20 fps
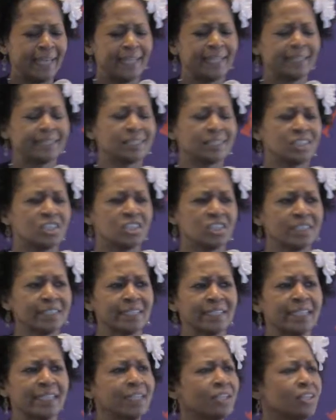and to
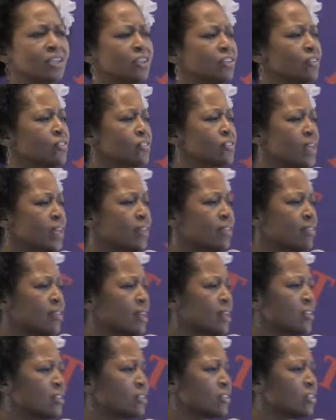just hear her say
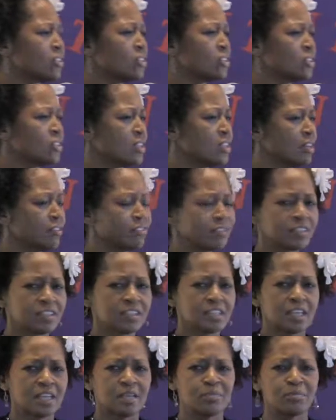things that she's never
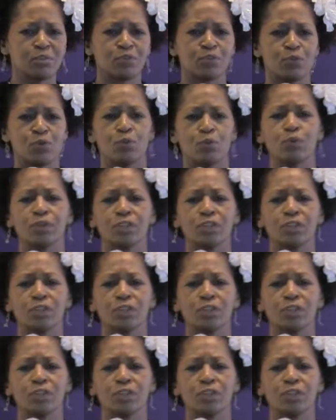said before.